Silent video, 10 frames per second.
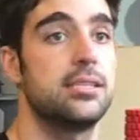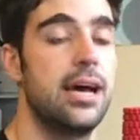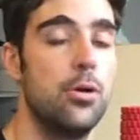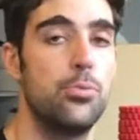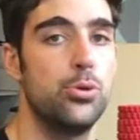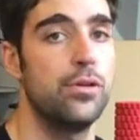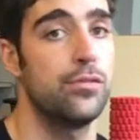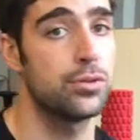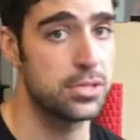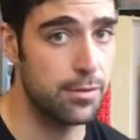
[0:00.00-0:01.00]
to help you if
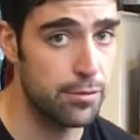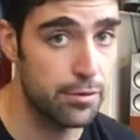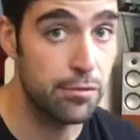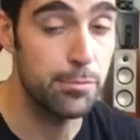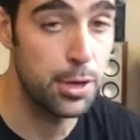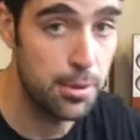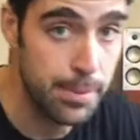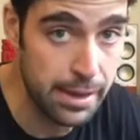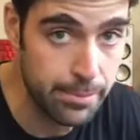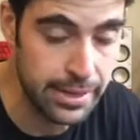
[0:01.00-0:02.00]
you're suffering from lower
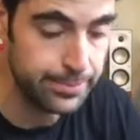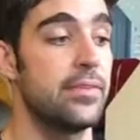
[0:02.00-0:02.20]
back pain.